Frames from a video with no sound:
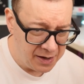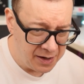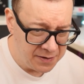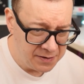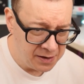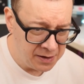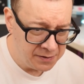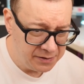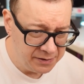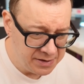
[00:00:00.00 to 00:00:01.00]
And uh,
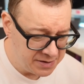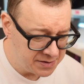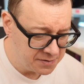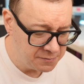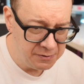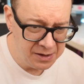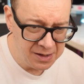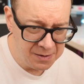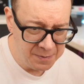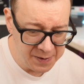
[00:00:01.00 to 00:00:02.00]
this
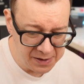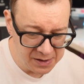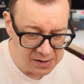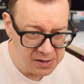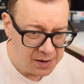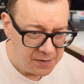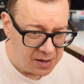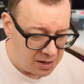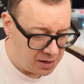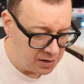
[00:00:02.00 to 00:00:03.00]
will be
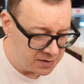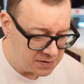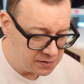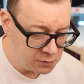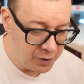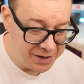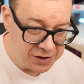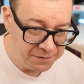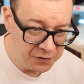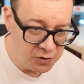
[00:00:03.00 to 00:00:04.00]
a switch
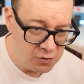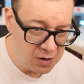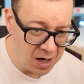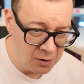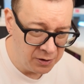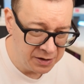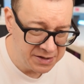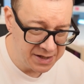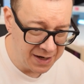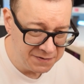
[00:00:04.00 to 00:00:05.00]
through our
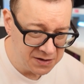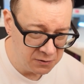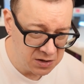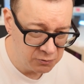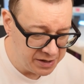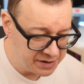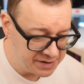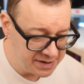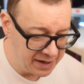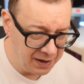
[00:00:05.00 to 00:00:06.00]
self, so switch
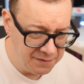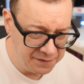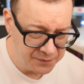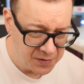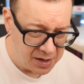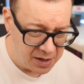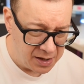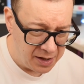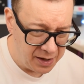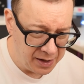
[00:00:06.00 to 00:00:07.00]
self.
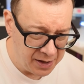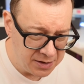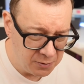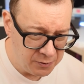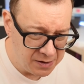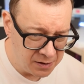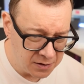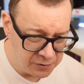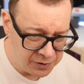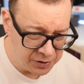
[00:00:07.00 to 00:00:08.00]
And we are
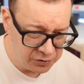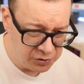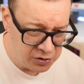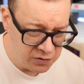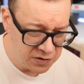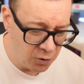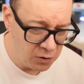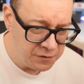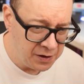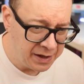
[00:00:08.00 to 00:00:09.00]
going to use all
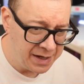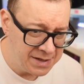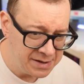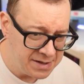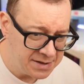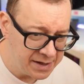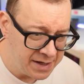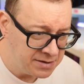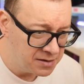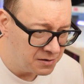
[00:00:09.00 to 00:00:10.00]
of the cases.
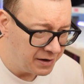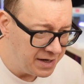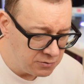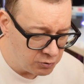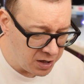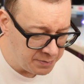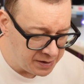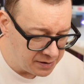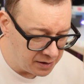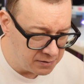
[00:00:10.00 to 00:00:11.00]
Case red will
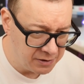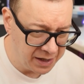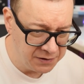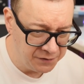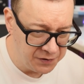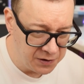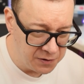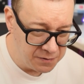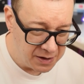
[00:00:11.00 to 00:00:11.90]
be a red view.